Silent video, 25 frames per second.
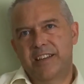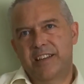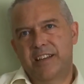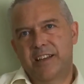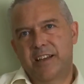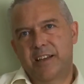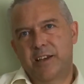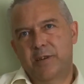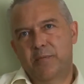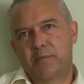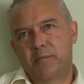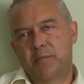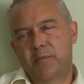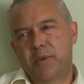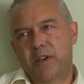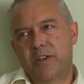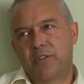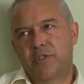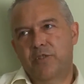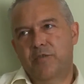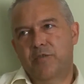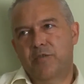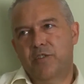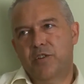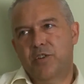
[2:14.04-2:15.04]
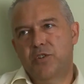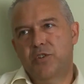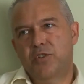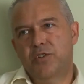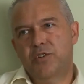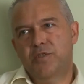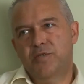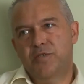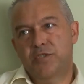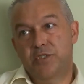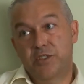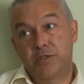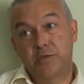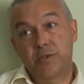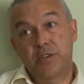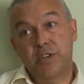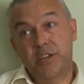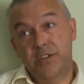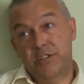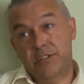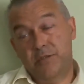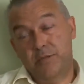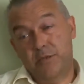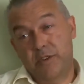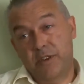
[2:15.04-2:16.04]
And over a course of 2
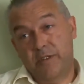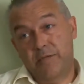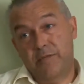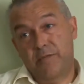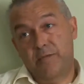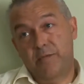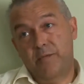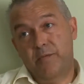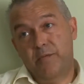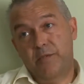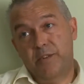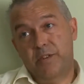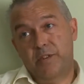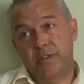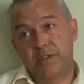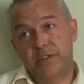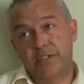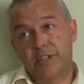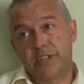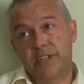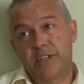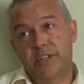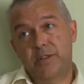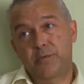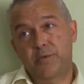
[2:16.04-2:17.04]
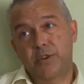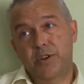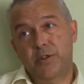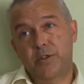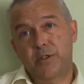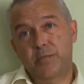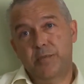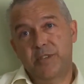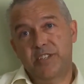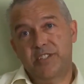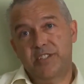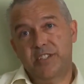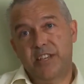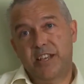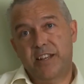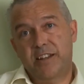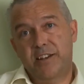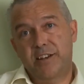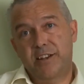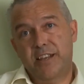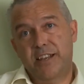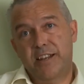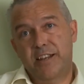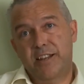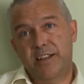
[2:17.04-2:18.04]
years that we have continued to work with him, he's
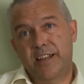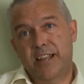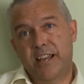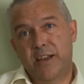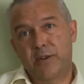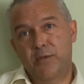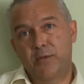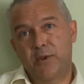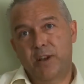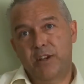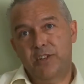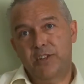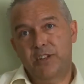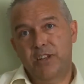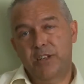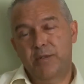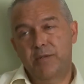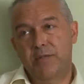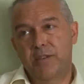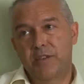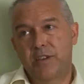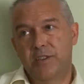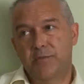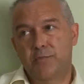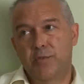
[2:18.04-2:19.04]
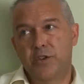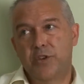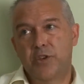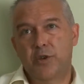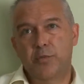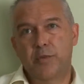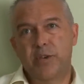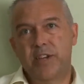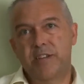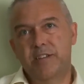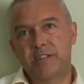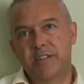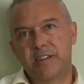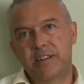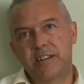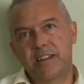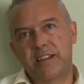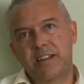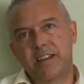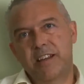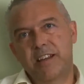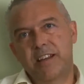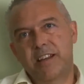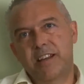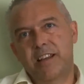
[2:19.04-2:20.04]
settled in and now actually is becoming
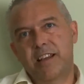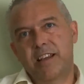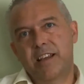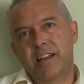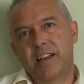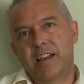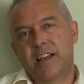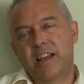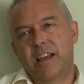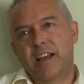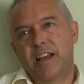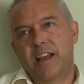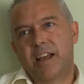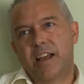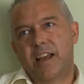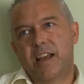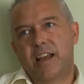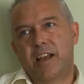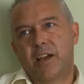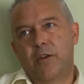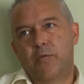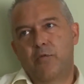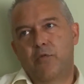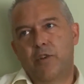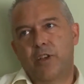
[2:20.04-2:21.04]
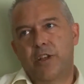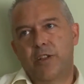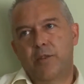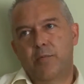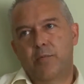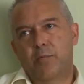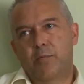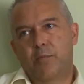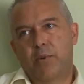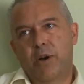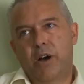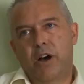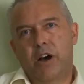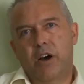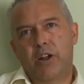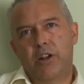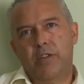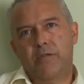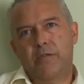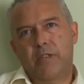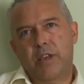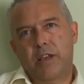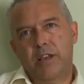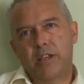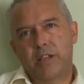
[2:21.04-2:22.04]
a real part
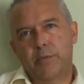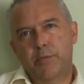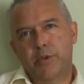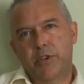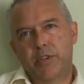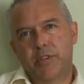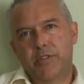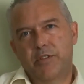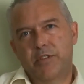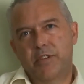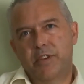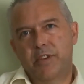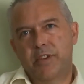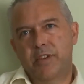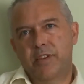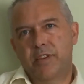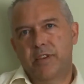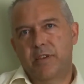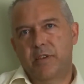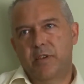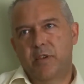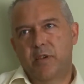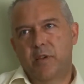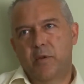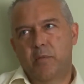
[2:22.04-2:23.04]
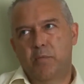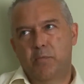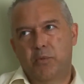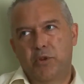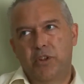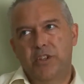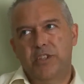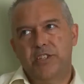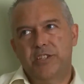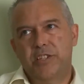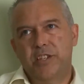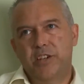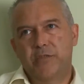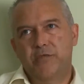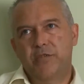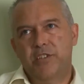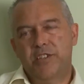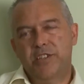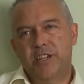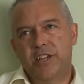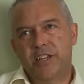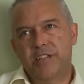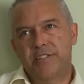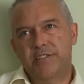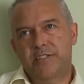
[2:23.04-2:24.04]
of that community. But he still
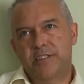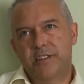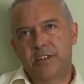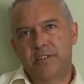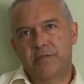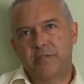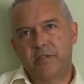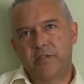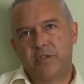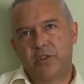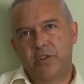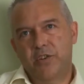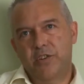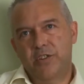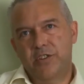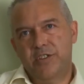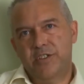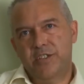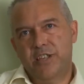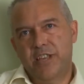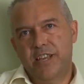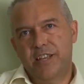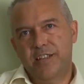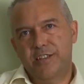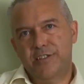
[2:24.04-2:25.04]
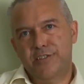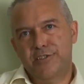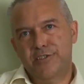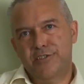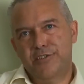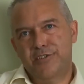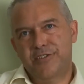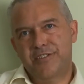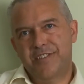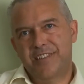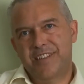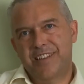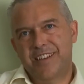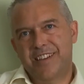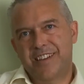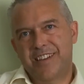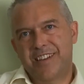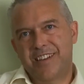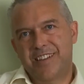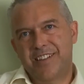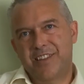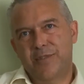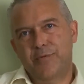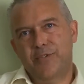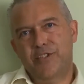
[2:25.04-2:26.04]
retains the love of all his things
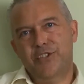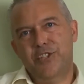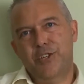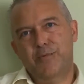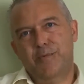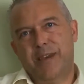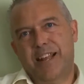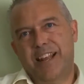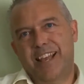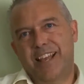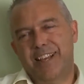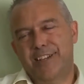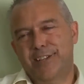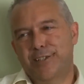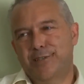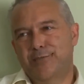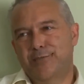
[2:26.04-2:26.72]
that were Germanic.